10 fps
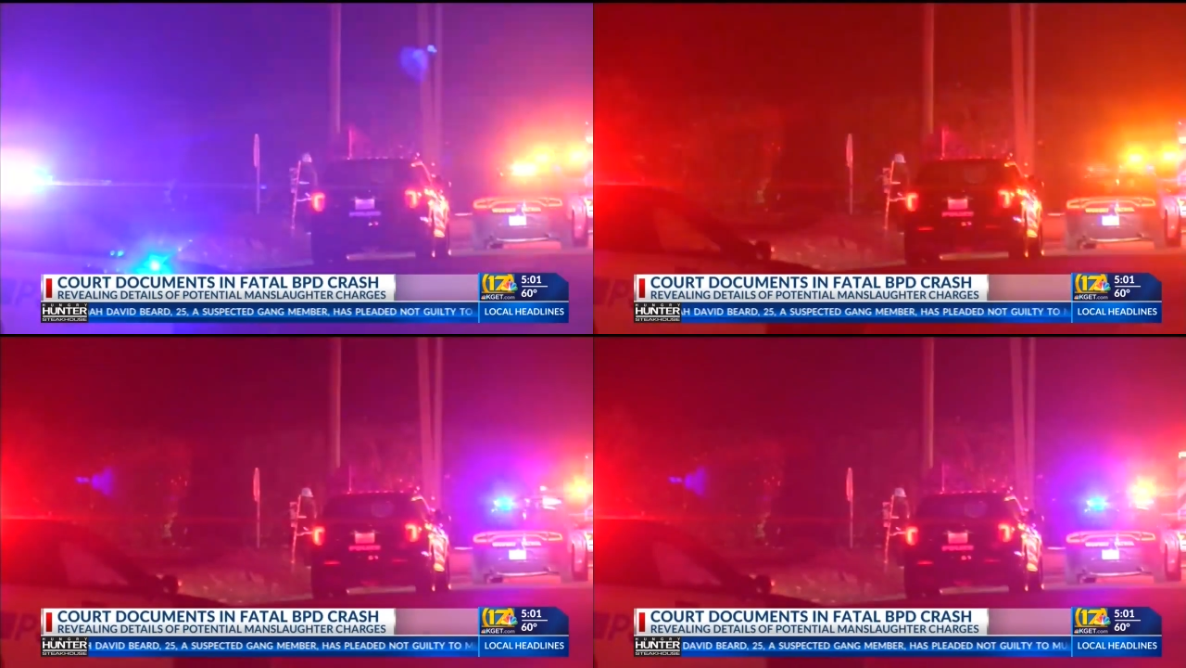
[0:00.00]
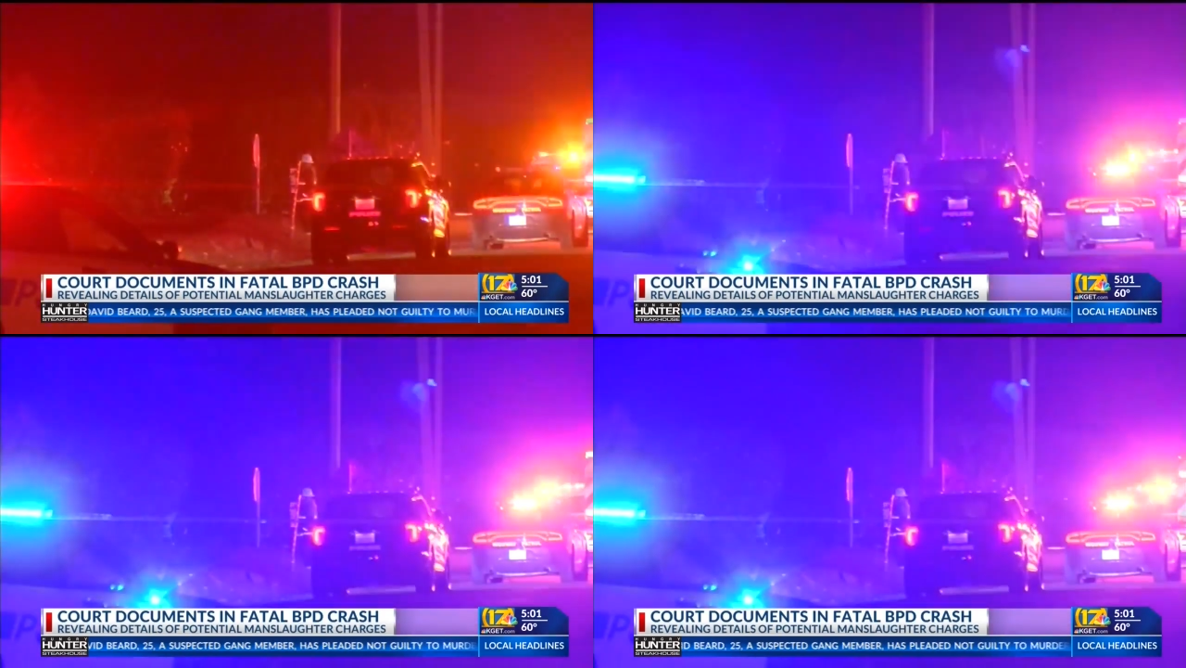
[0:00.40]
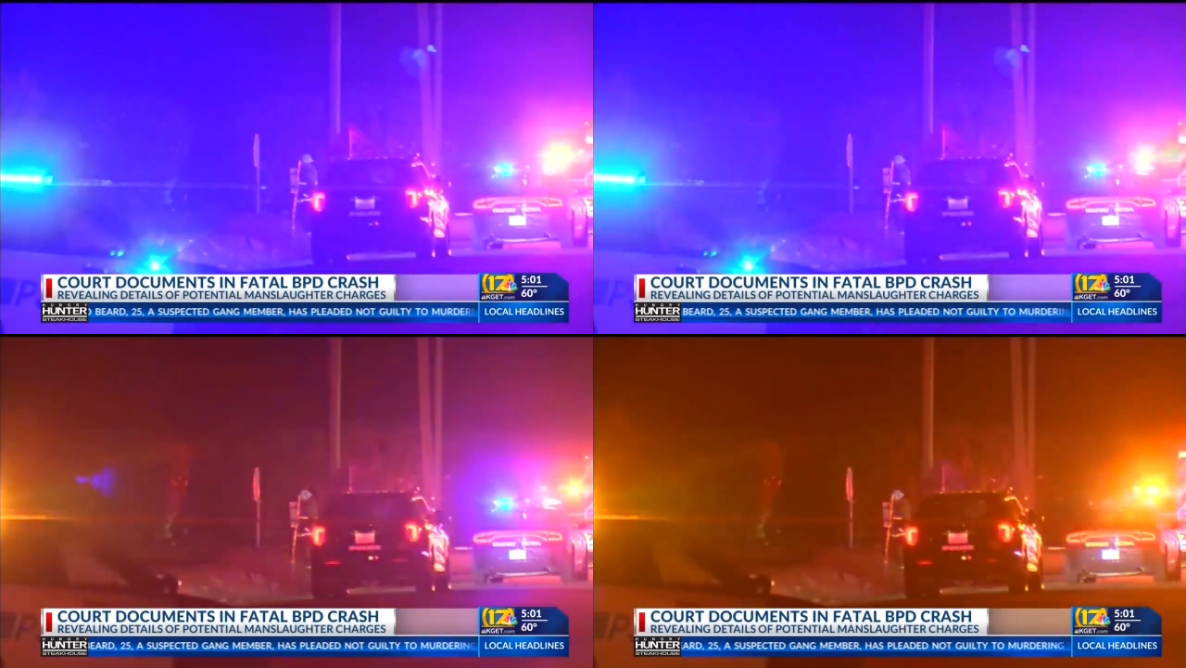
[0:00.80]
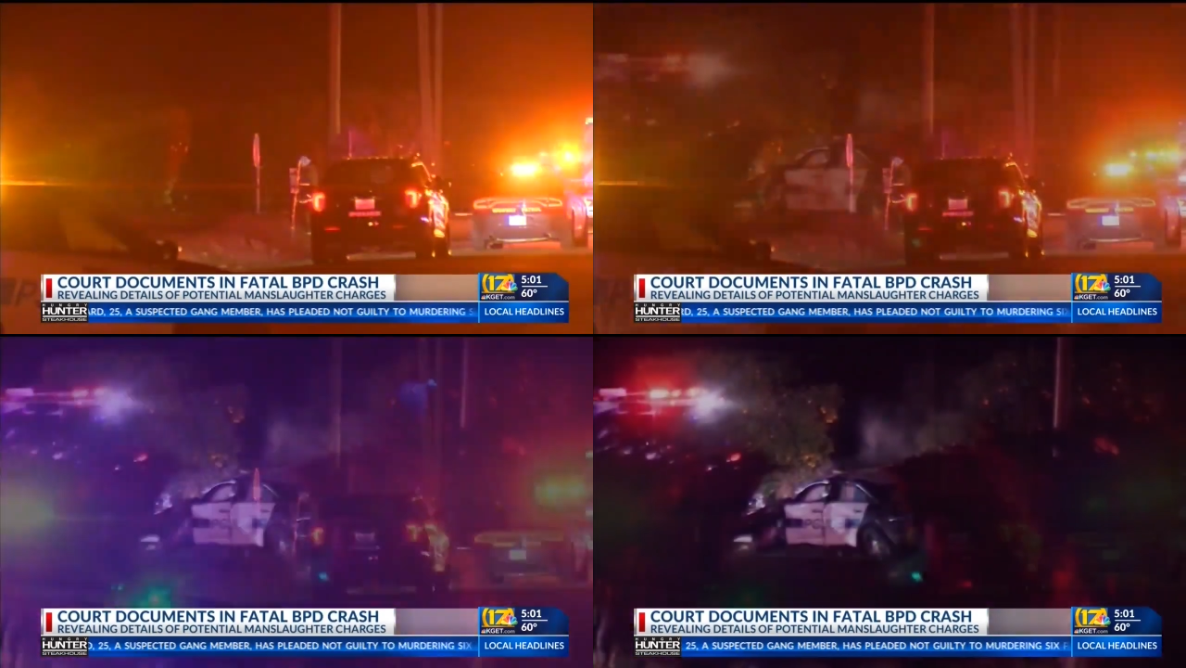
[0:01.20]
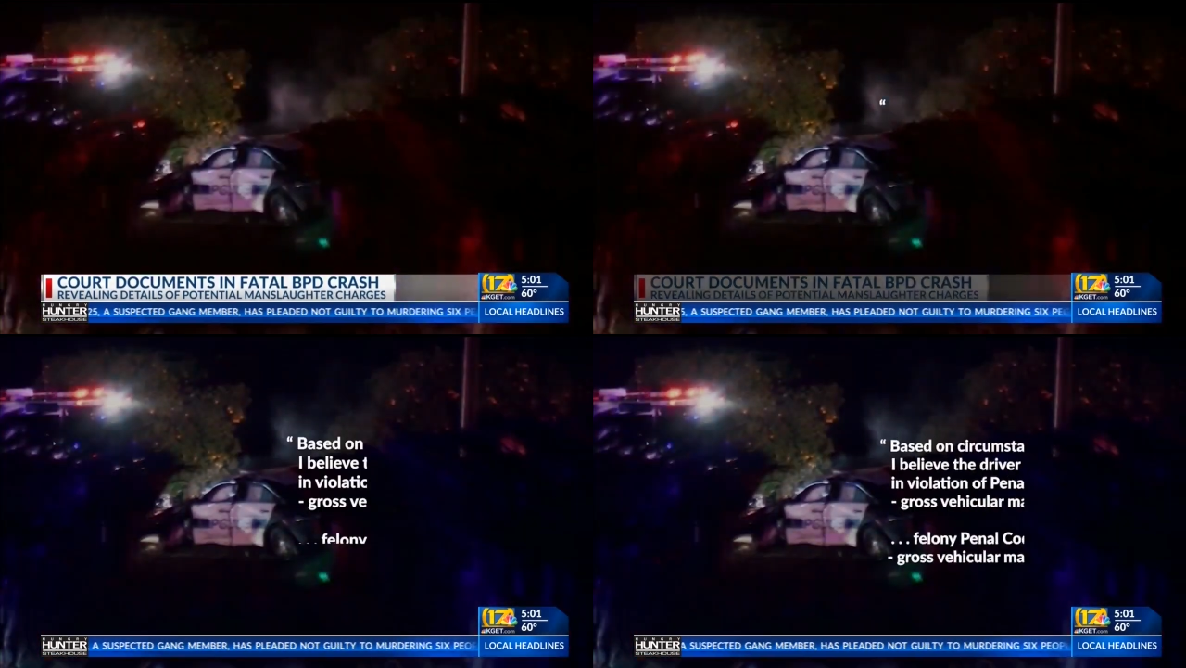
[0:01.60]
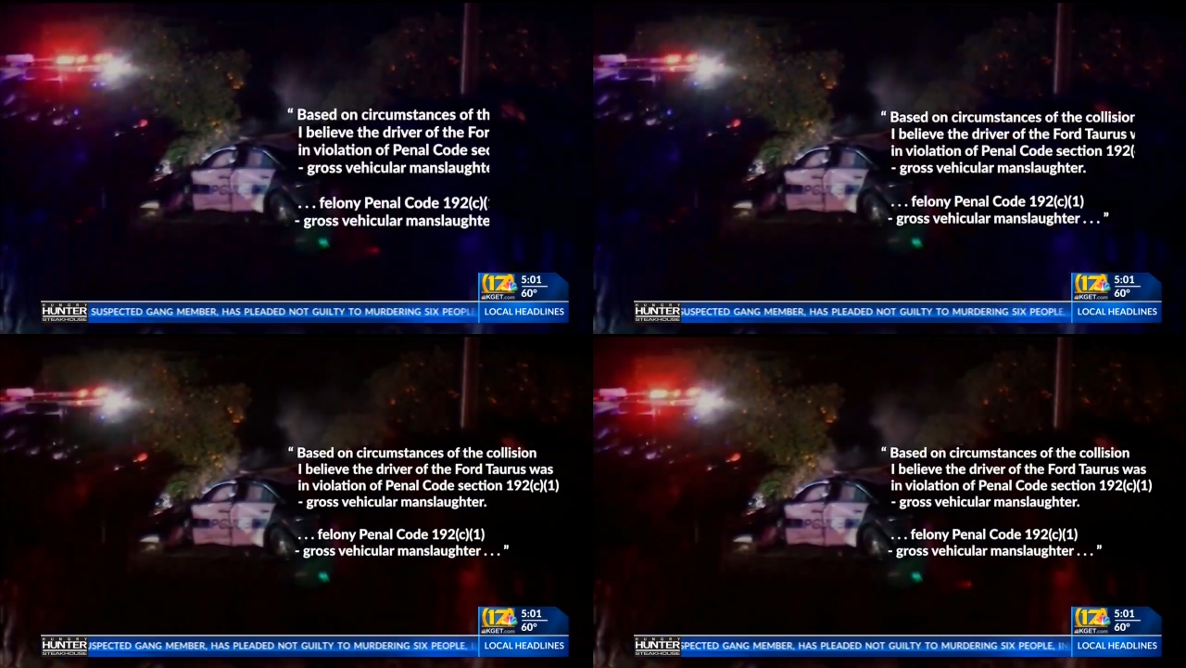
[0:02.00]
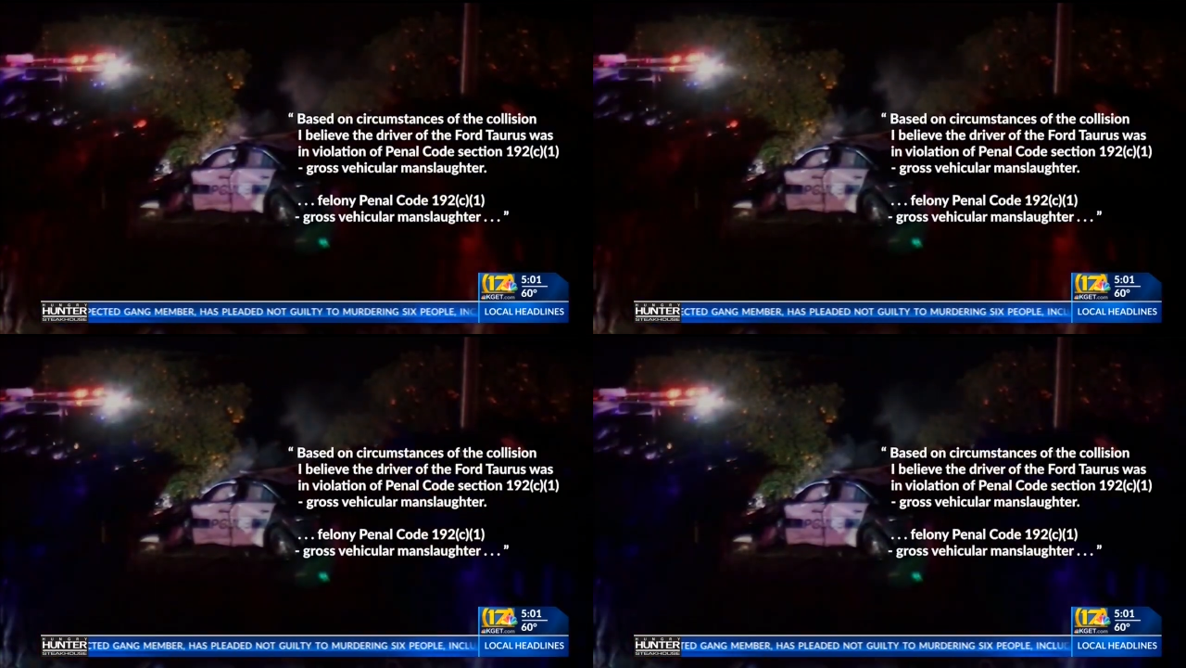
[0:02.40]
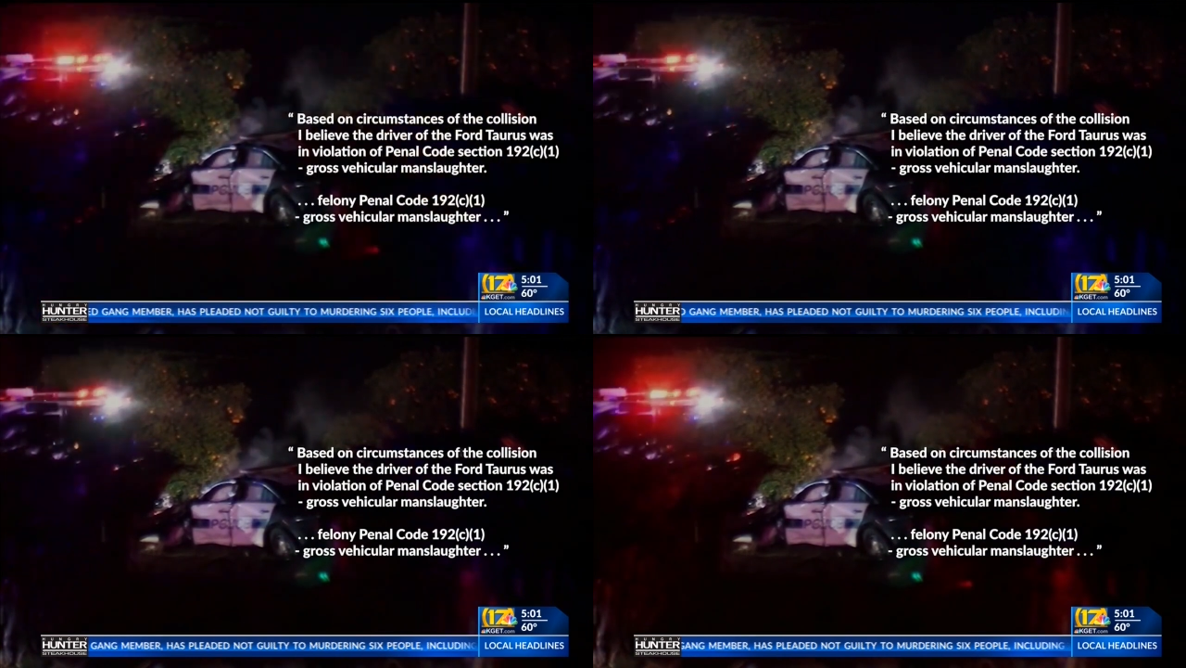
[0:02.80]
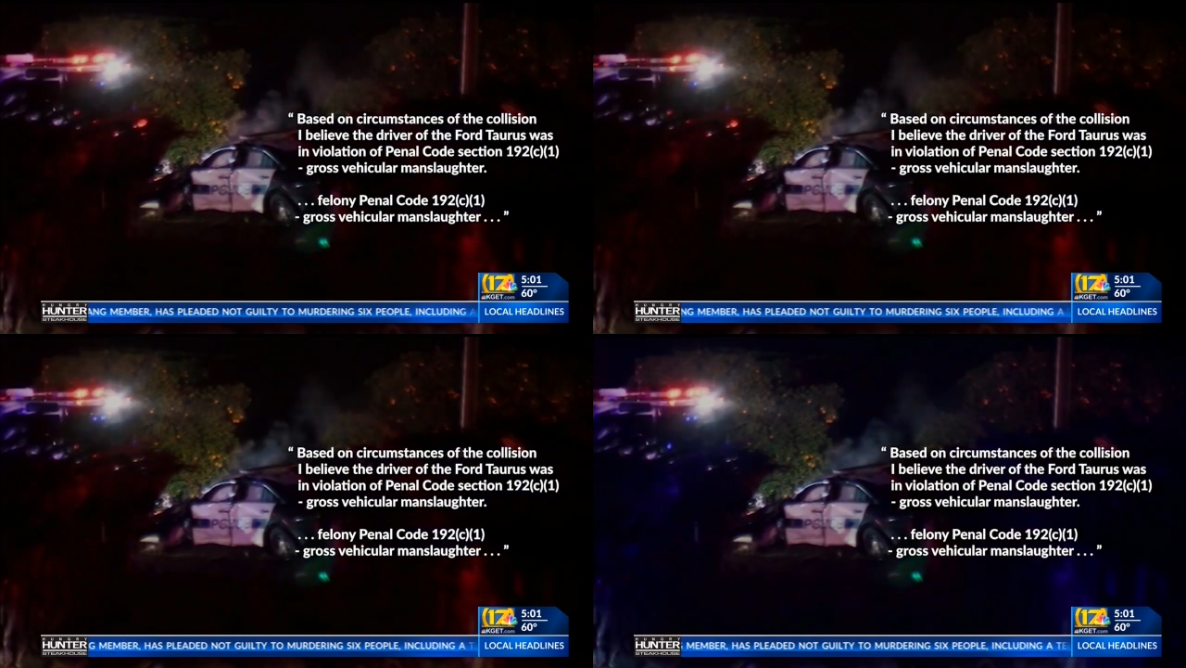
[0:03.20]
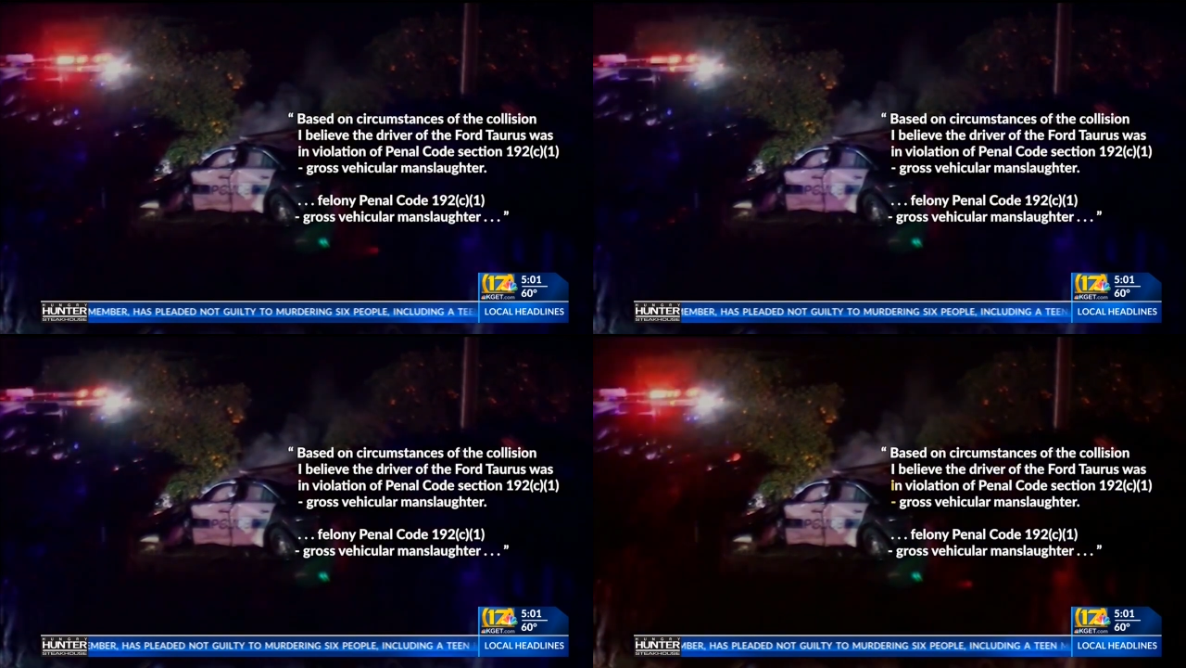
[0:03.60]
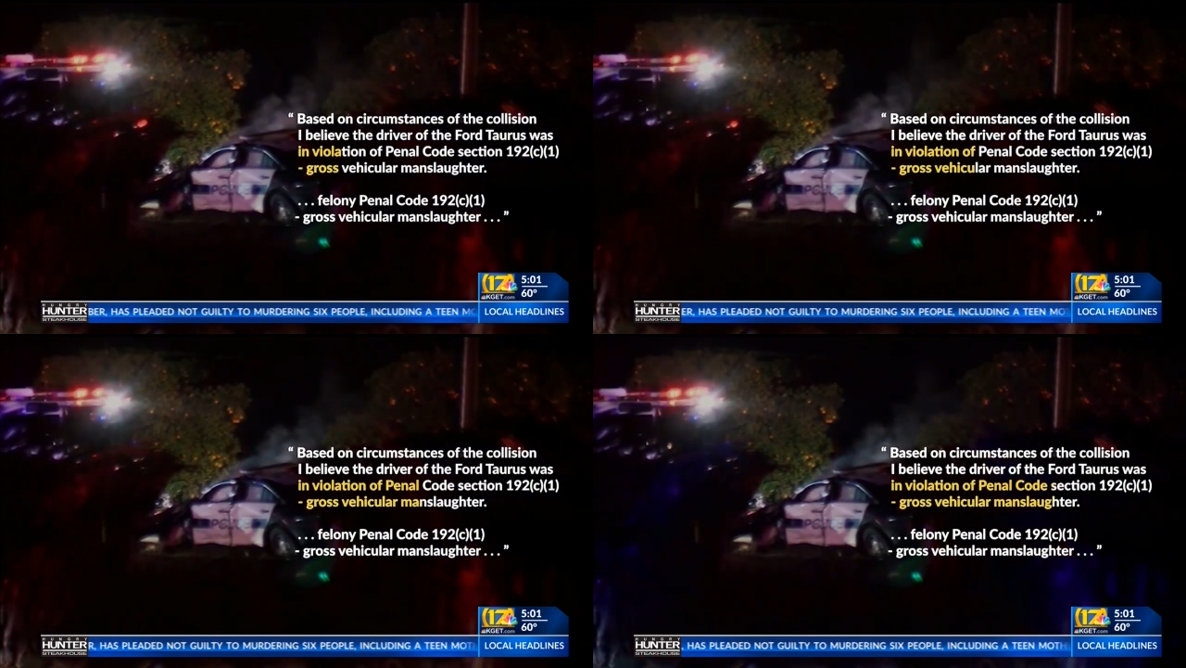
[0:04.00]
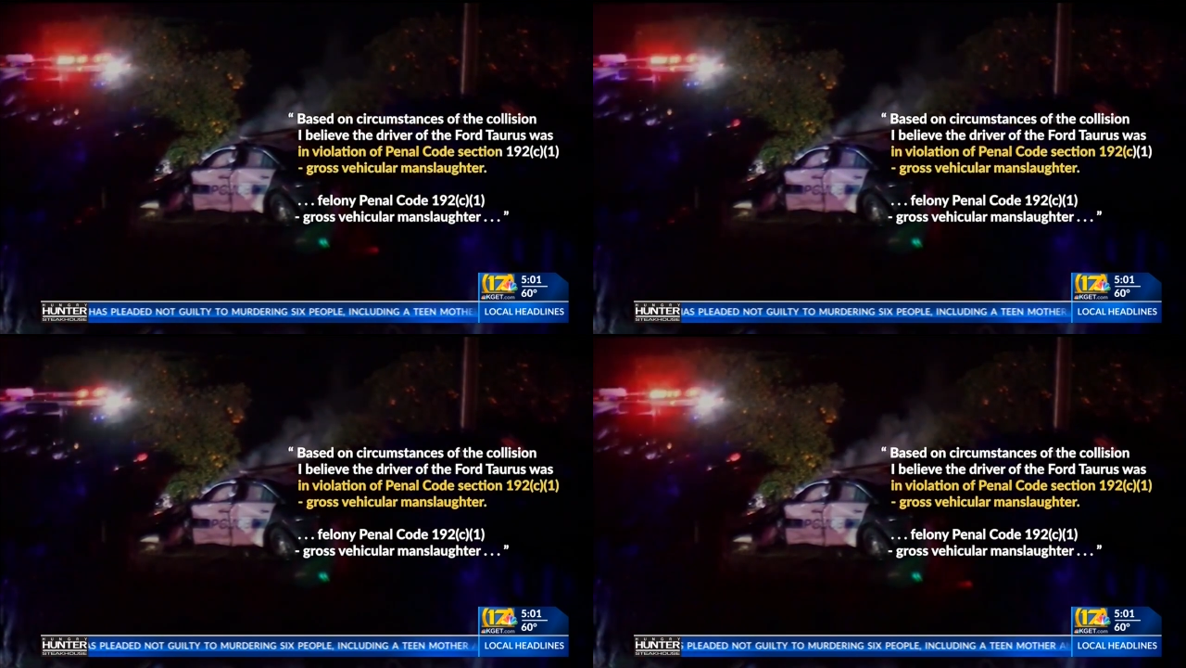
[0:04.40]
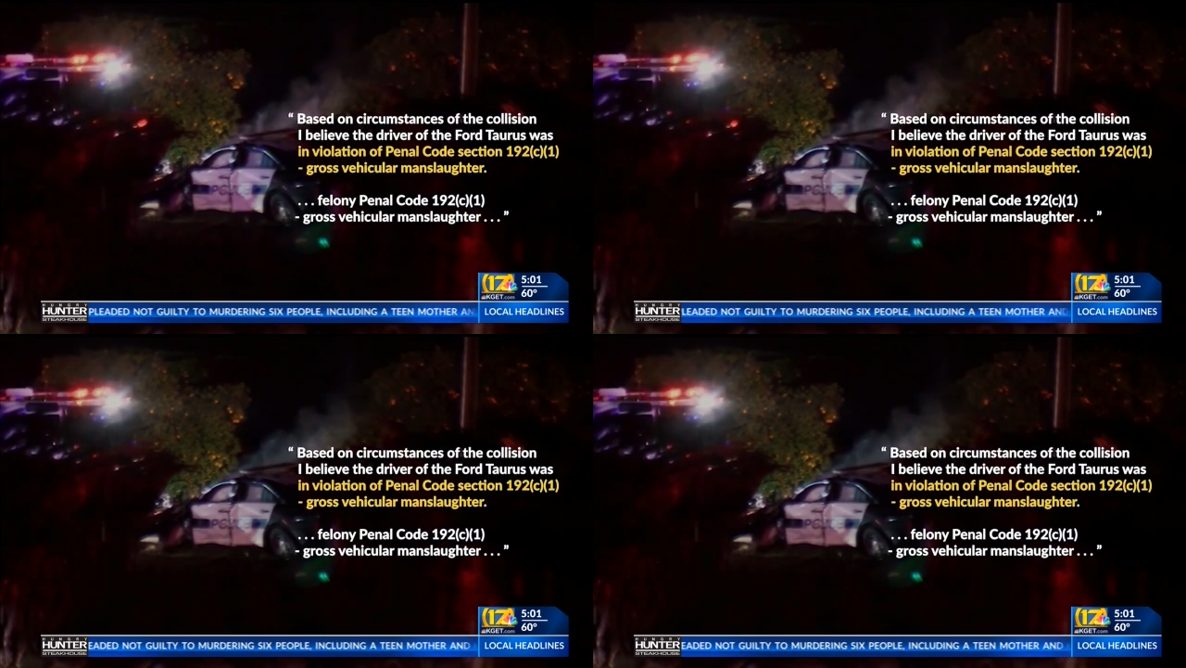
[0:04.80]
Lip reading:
[unreadable: no face in view]